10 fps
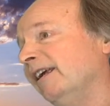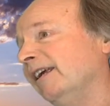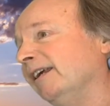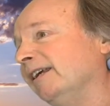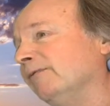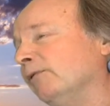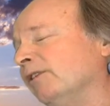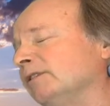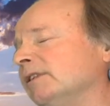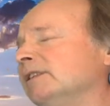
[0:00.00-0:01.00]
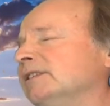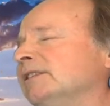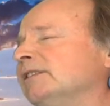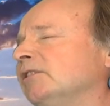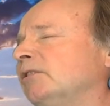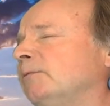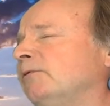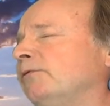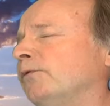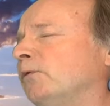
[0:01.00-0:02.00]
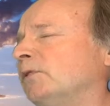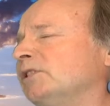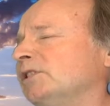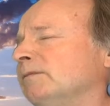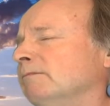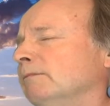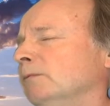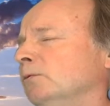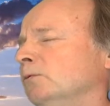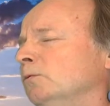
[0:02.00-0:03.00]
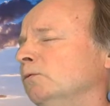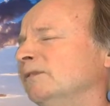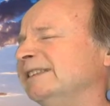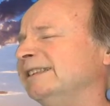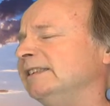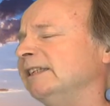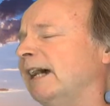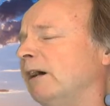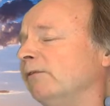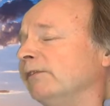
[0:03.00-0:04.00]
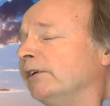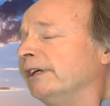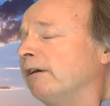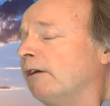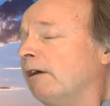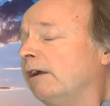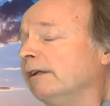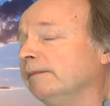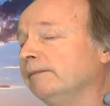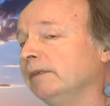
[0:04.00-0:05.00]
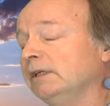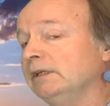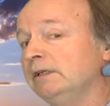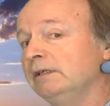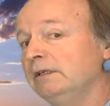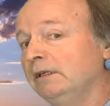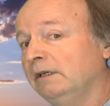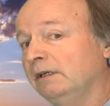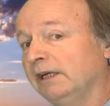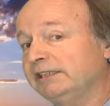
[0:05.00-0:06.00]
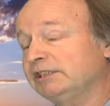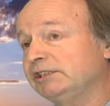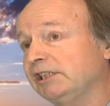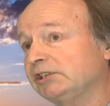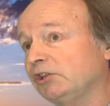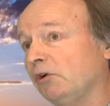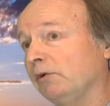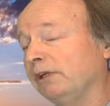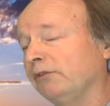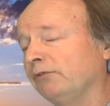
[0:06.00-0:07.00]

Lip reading: and with considerable force move down very hard. And I suggest going